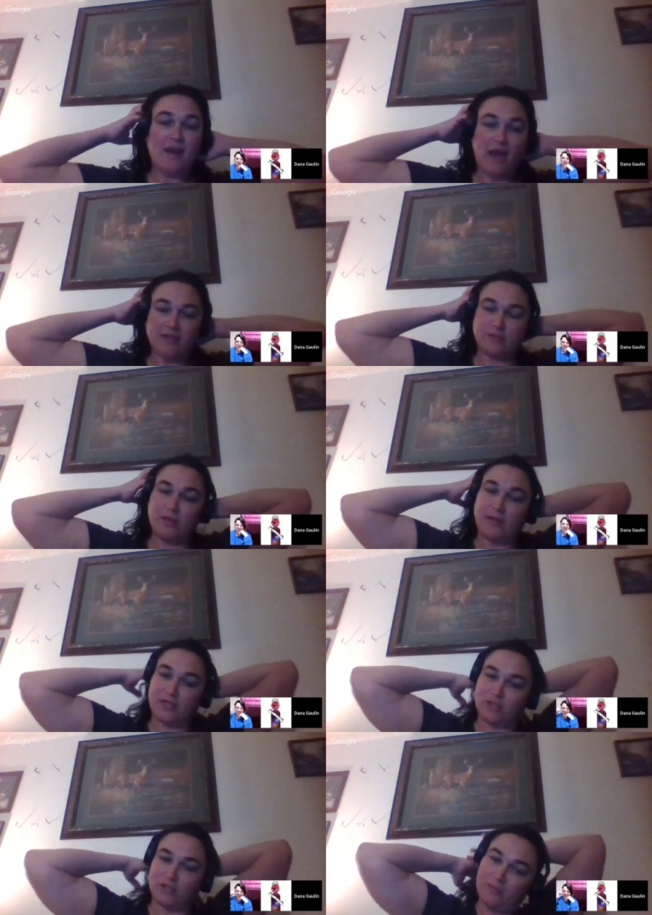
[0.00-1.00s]
I'm trying to make
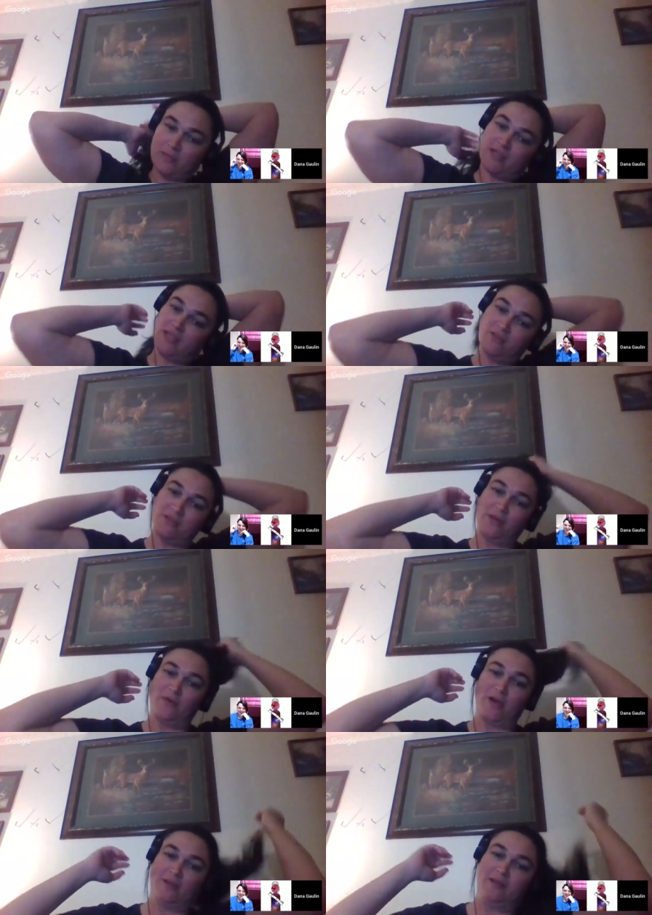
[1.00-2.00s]
sure I'm not the only
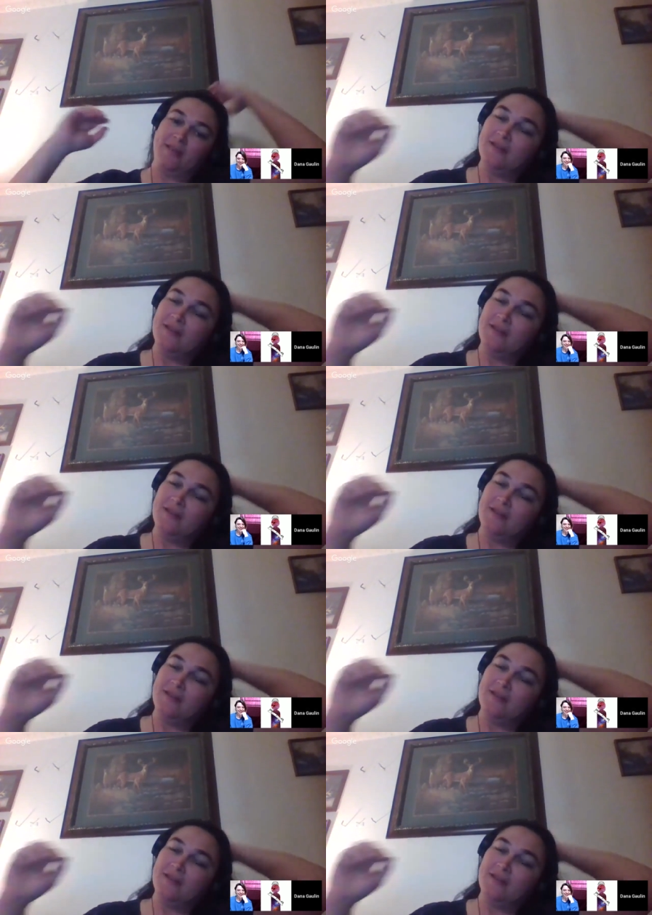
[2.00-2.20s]
one.